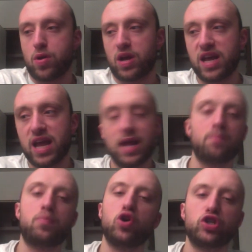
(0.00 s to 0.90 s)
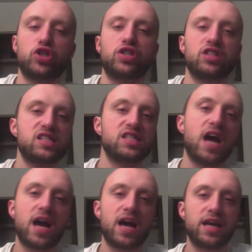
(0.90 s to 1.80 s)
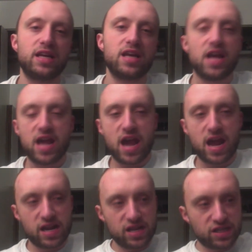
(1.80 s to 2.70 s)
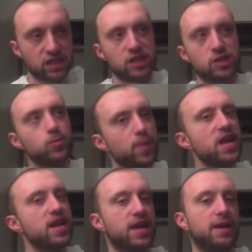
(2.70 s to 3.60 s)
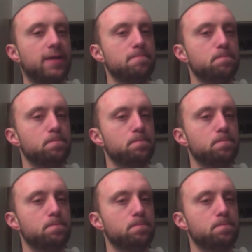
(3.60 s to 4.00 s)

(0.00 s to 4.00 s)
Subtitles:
getting pushed to the side and he's spinning.